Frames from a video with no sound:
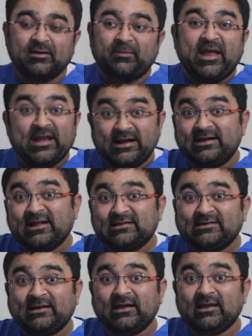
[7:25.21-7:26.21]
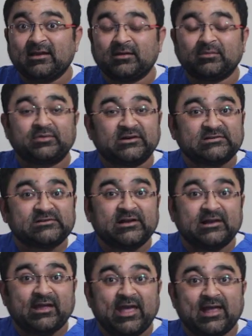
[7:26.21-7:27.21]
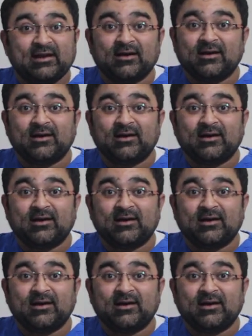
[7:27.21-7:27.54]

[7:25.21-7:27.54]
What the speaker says: intensity, personal care,